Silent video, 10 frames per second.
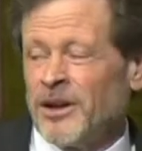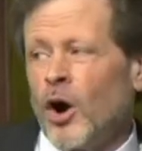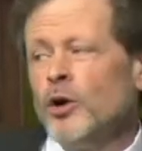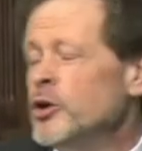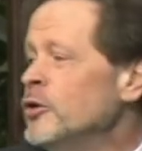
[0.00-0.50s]

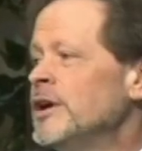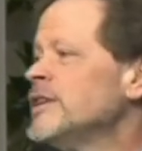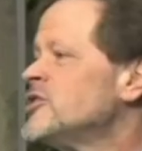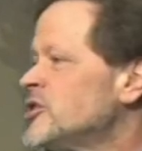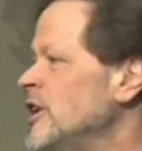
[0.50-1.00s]
Oh, you can
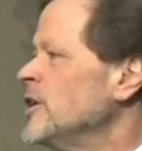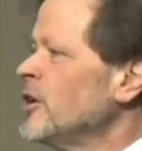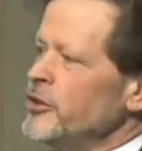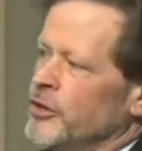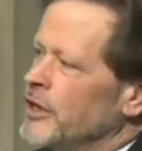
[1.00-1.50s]
get
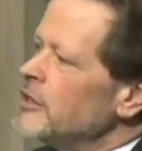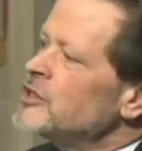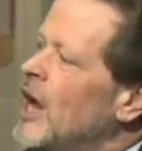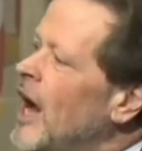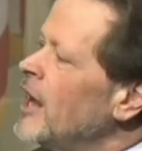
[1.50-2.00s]
skilled, you can get
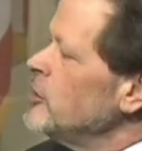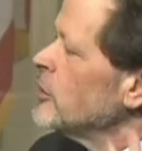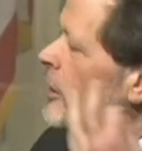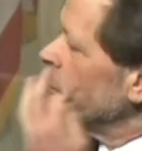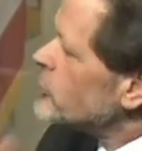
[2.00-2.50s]
taught,
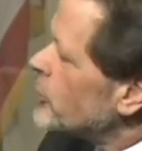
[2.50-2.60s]
you can get